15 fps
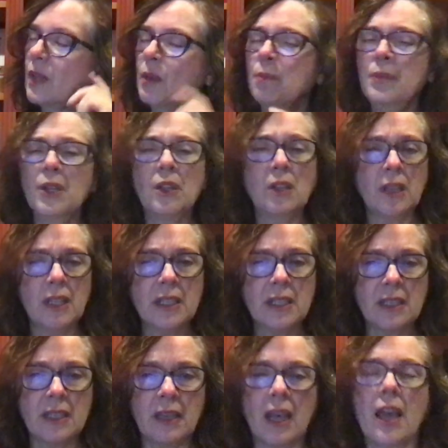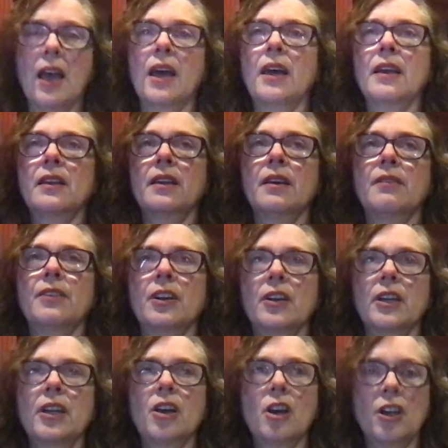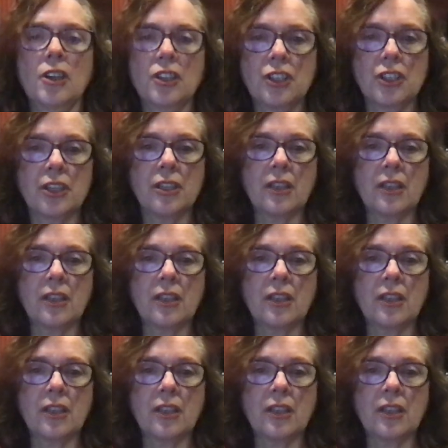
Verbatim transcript: Bill Clinton had a very harsh,